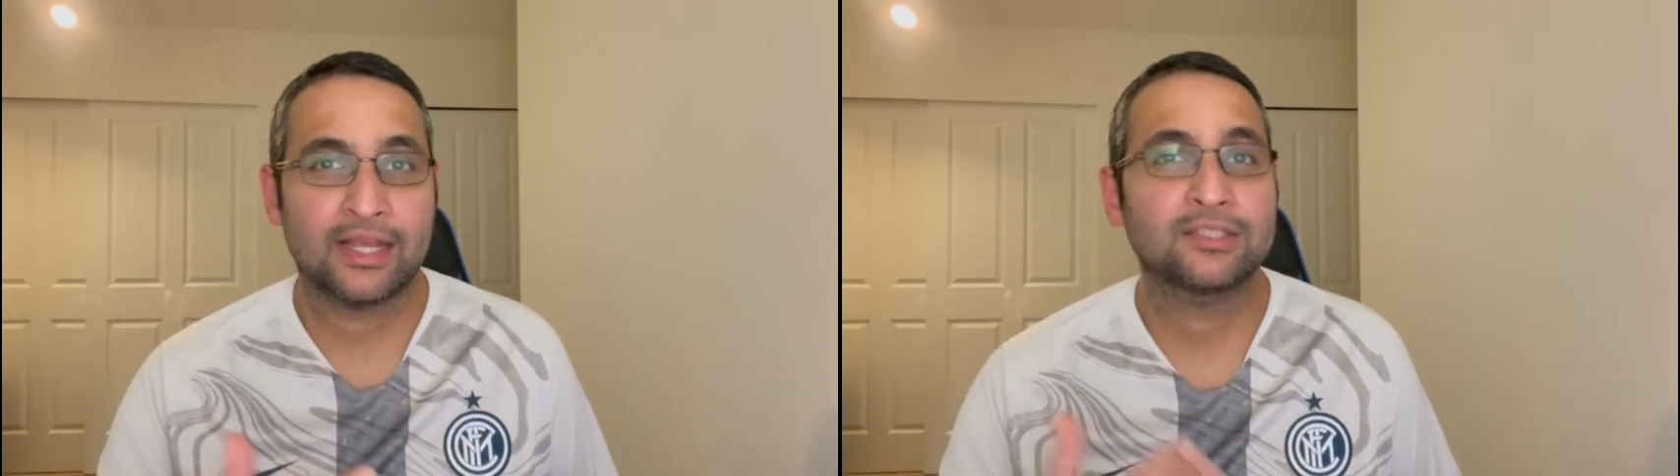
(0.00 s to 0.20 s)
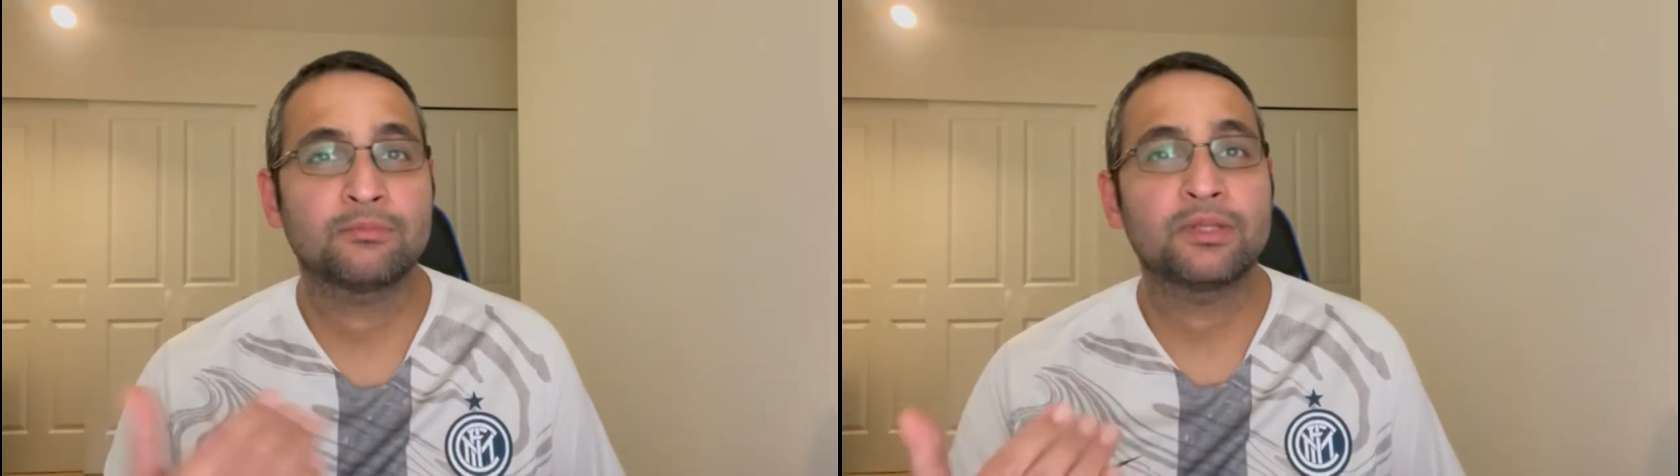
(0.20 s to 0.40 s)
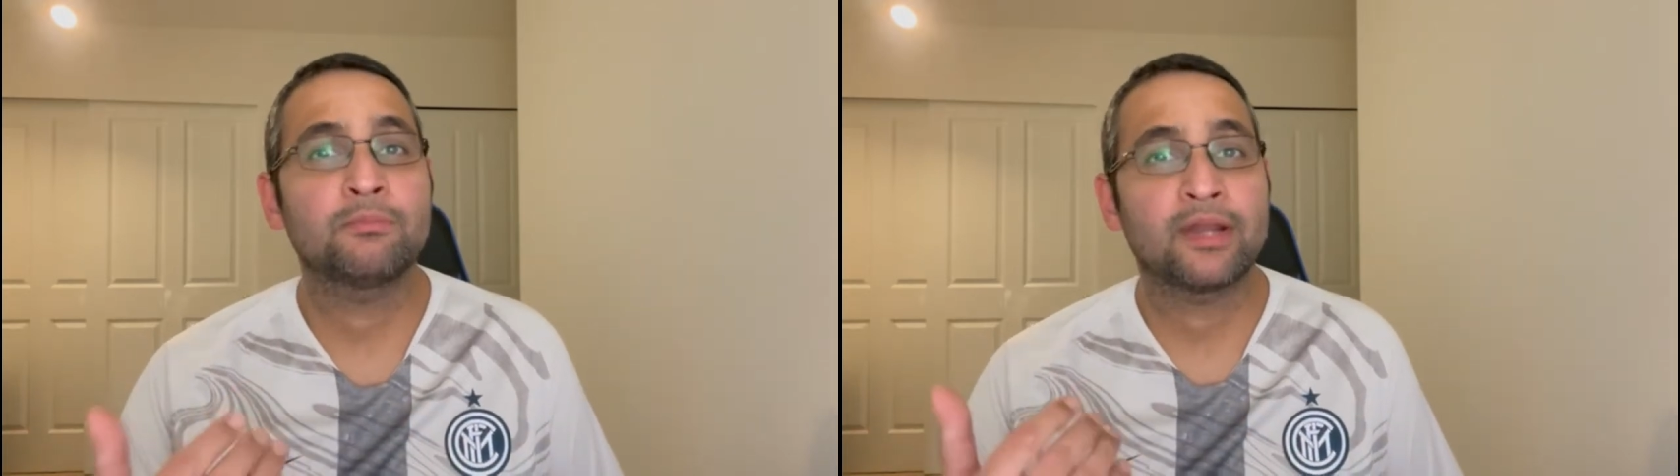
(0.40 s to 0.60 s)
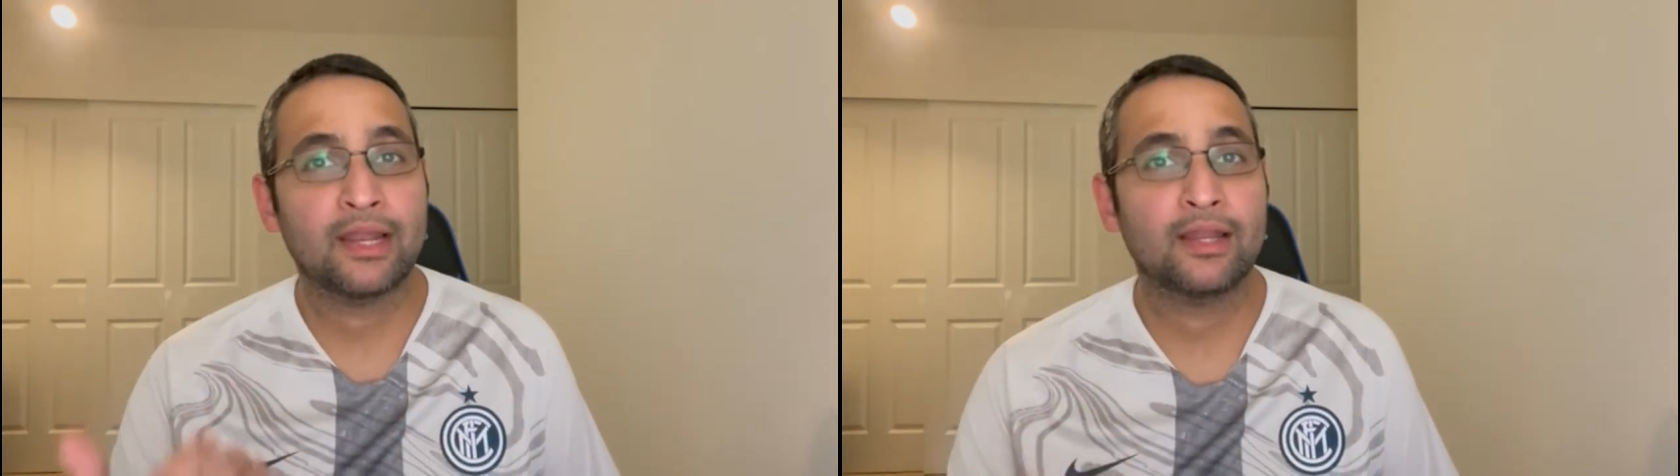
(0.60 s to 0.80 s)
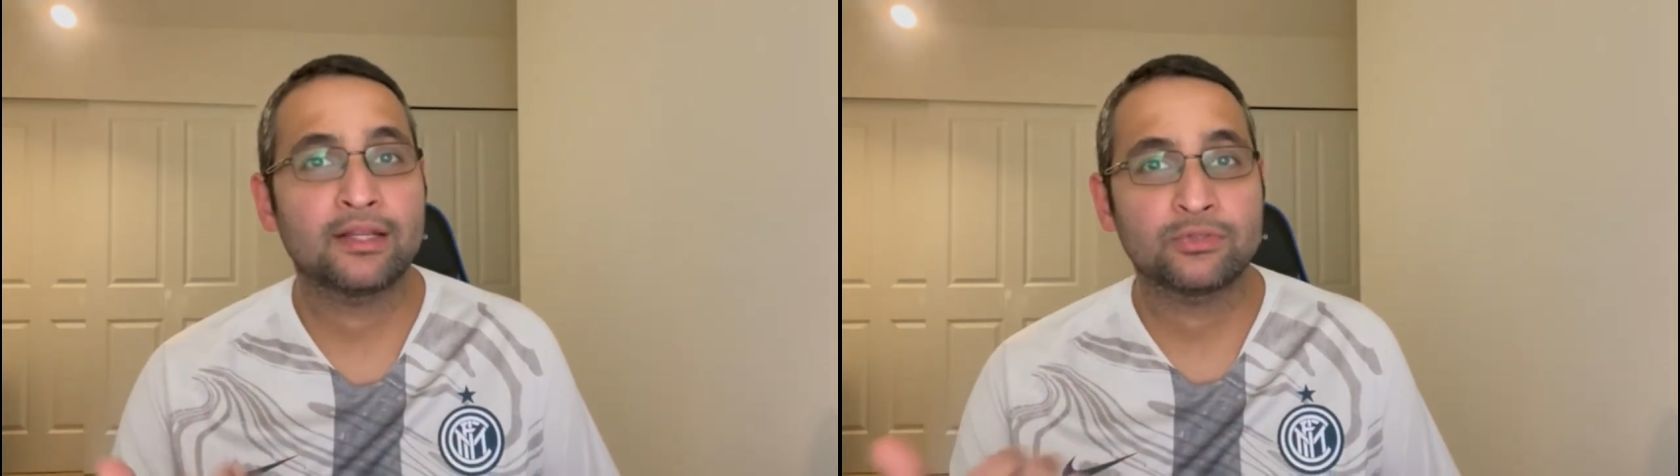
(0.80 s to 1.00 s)
something
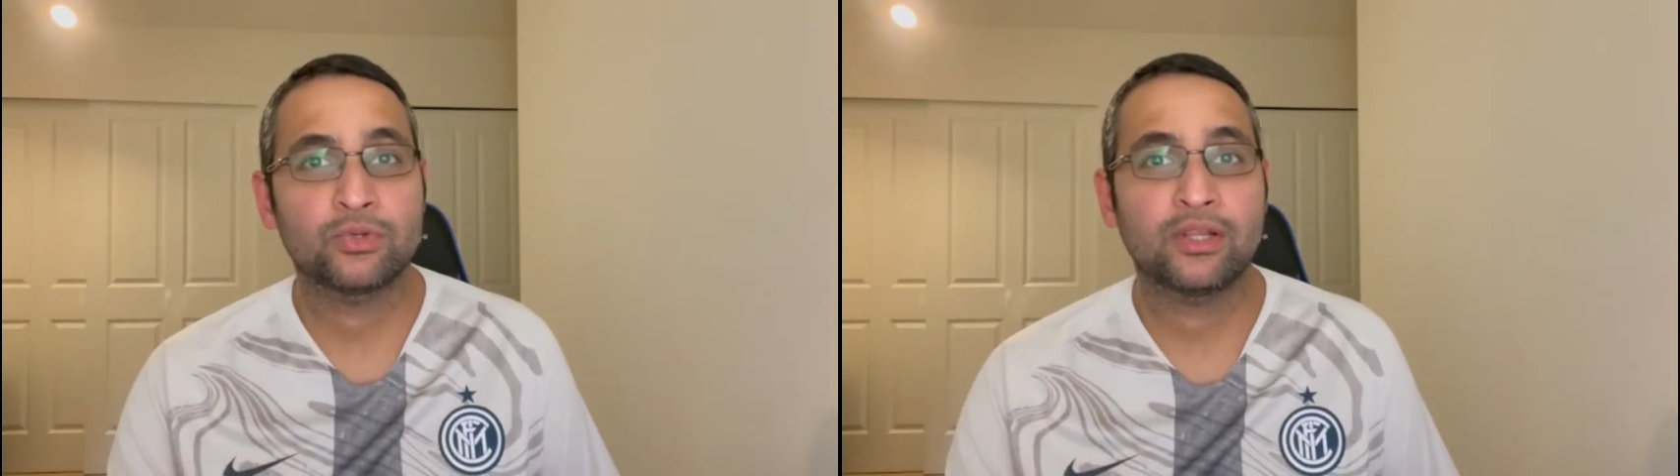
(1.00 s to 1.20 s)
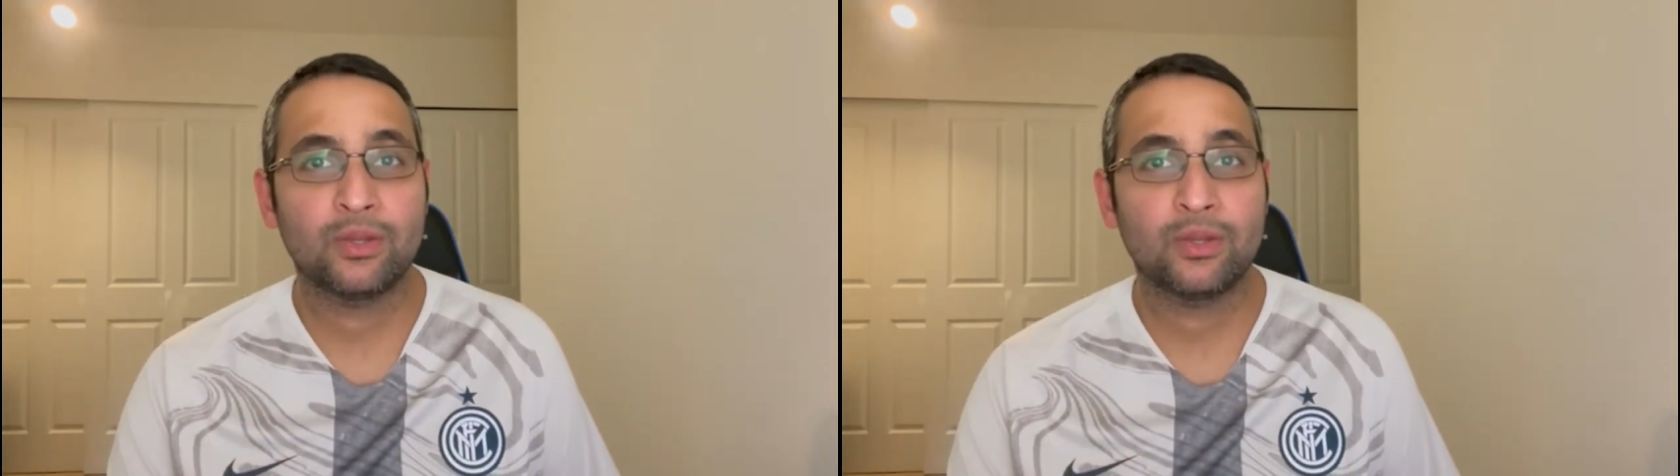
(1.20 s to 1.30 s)
Barella does really